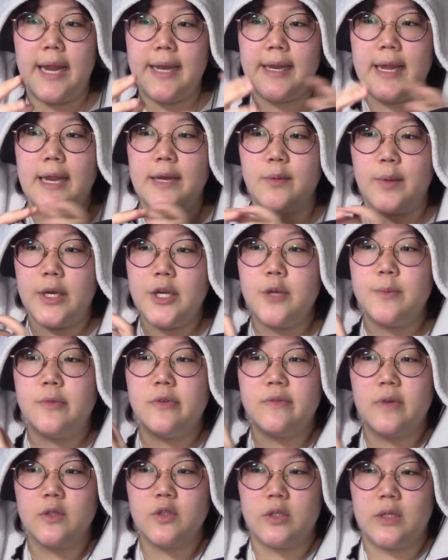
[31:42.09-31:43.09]
and then when you
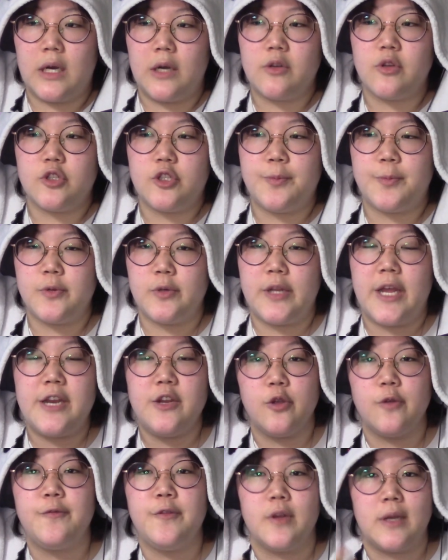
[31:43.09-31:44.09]
move on to Naruto
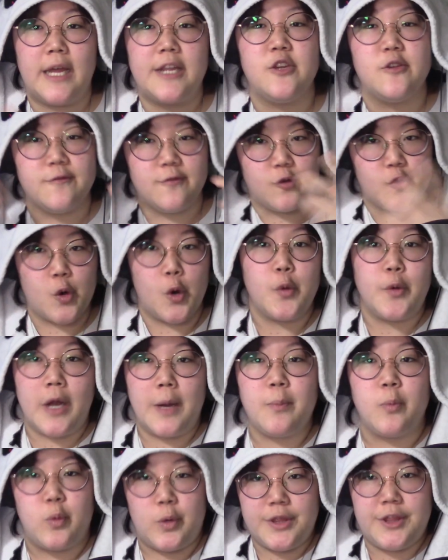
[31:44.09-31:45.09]
Shippuden, you feel like you've grown
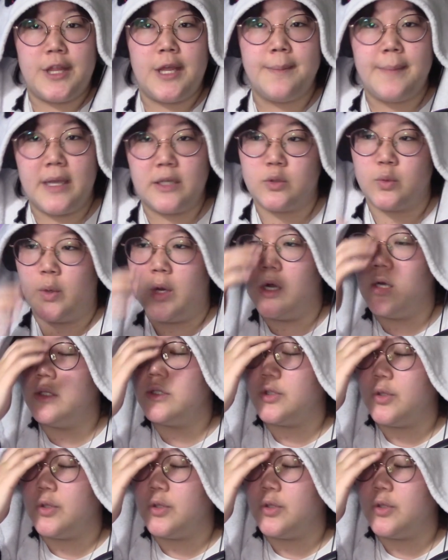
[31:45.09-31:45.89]
up with them as well.